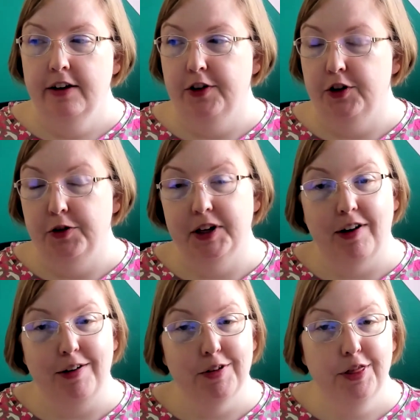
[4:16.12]
If you're doing
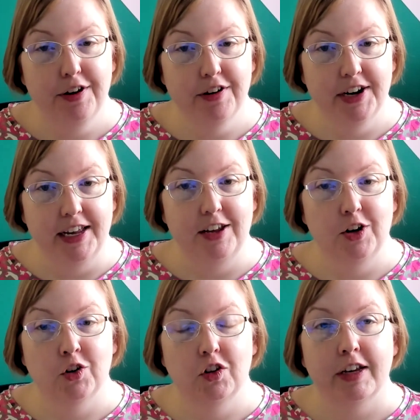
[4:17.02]
grounded theory,
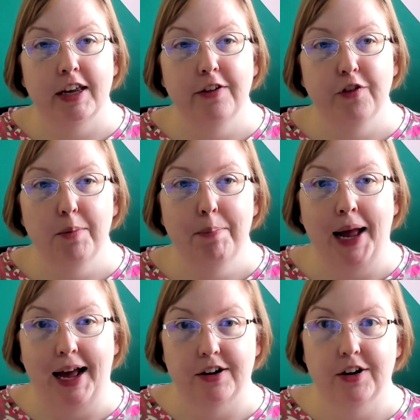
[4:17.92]
you're looking for a
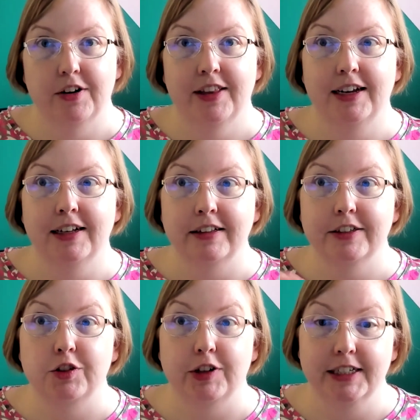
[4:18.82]
pattern that
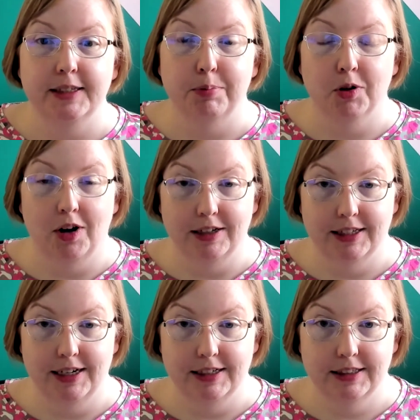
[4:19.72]
illustrates a
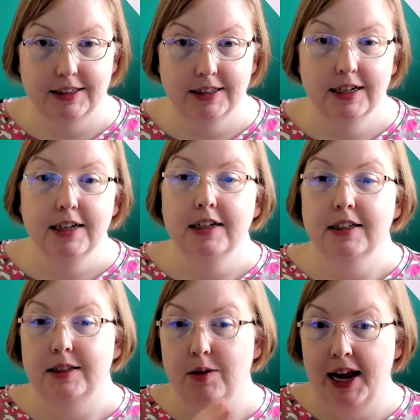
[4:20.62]
process.
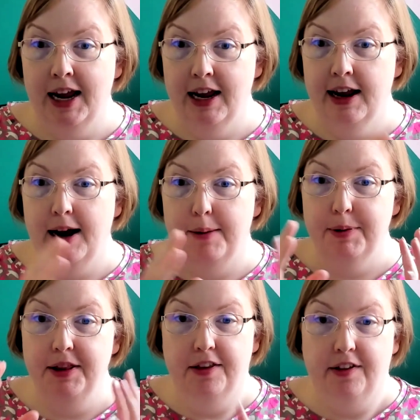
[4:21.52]
So A
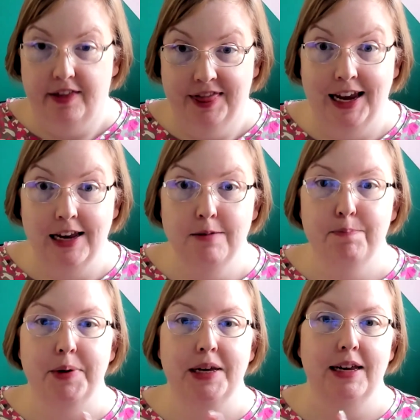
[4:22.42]
happens, then
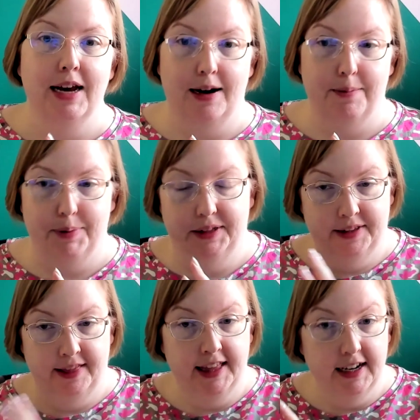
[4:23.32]
B
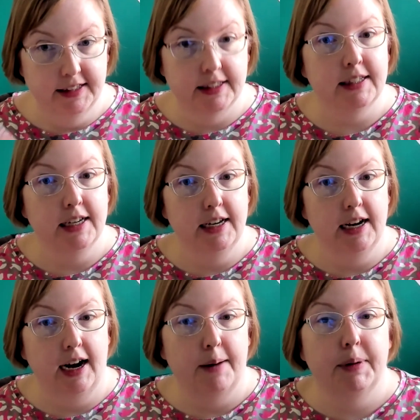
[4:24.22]
happens, then C
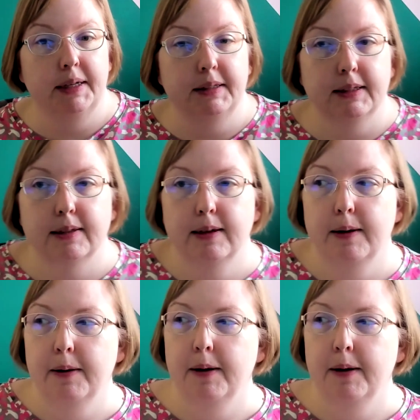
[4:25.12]
happens.